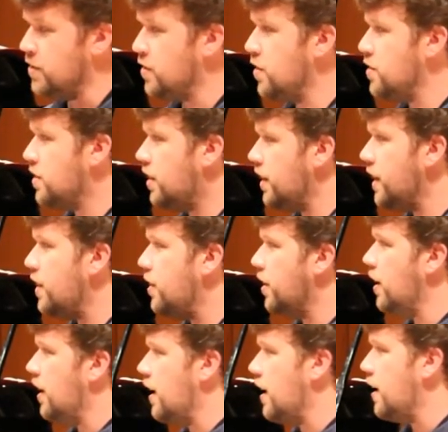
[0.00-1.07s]
And so it's
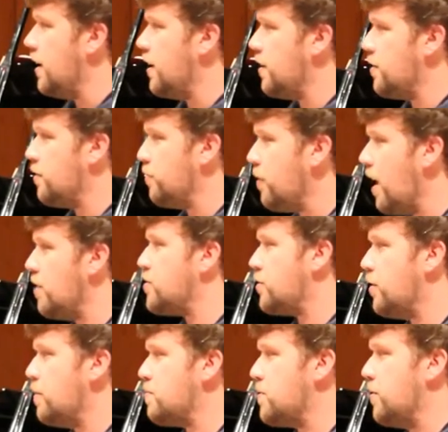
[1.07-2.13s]
clear uh, throughout
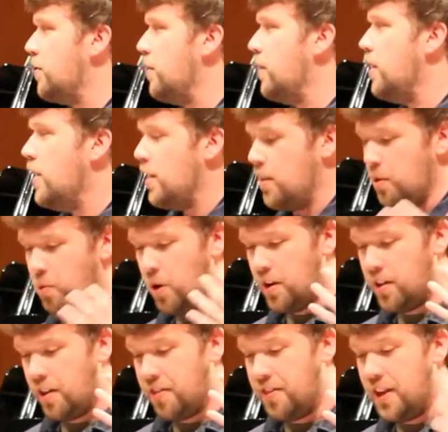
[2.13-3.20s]
Scripture that
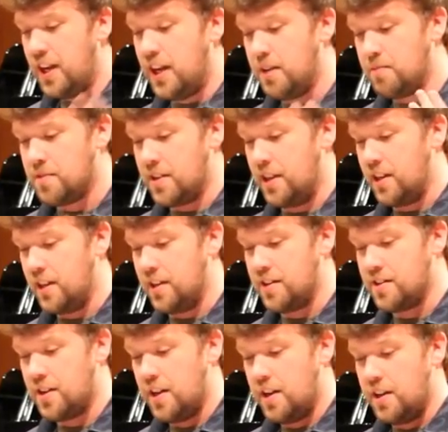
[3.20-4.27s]
one of the themes
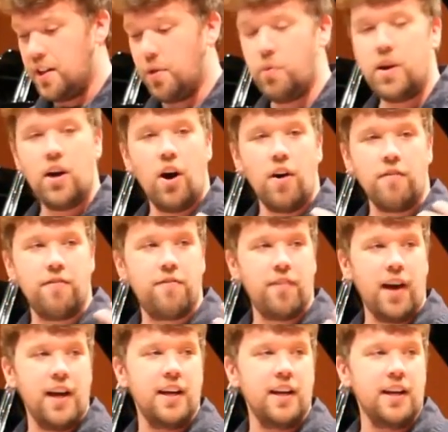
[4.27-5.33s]
is that we are
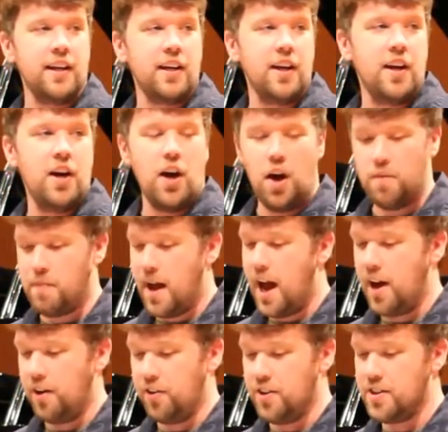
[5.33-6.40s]
fighting a
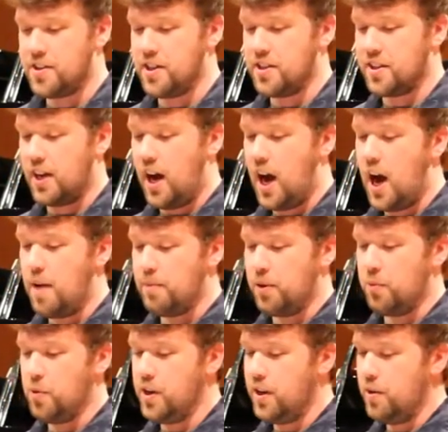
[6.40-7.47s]
battle. This is
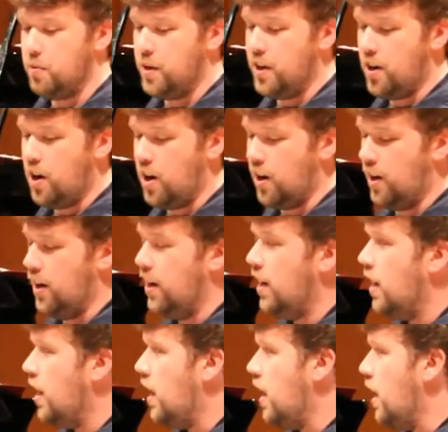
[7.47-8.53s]
common. We, we are
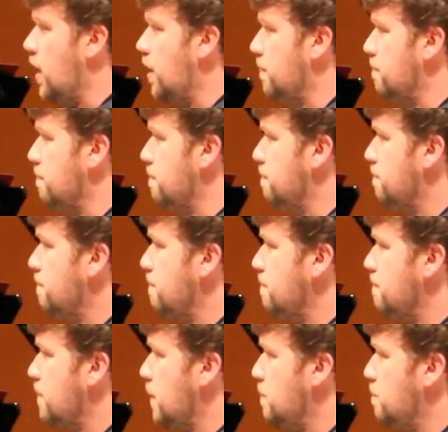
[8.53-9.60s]
um,
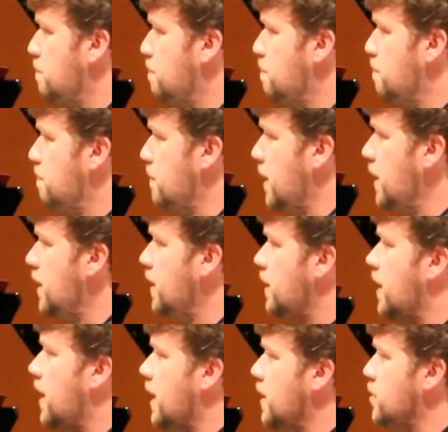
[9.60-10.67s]

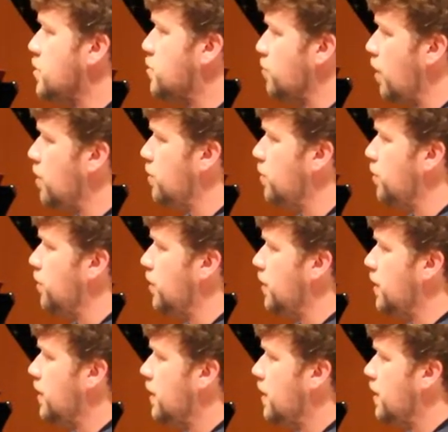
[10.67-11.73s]
in a
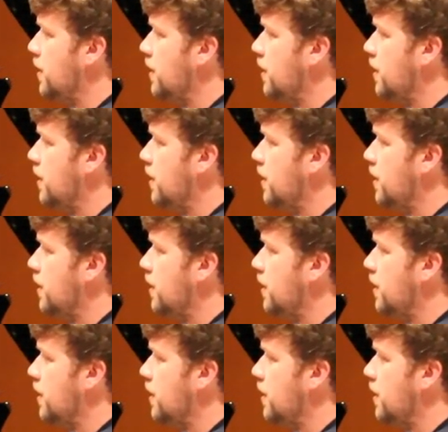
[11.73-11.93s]
struggle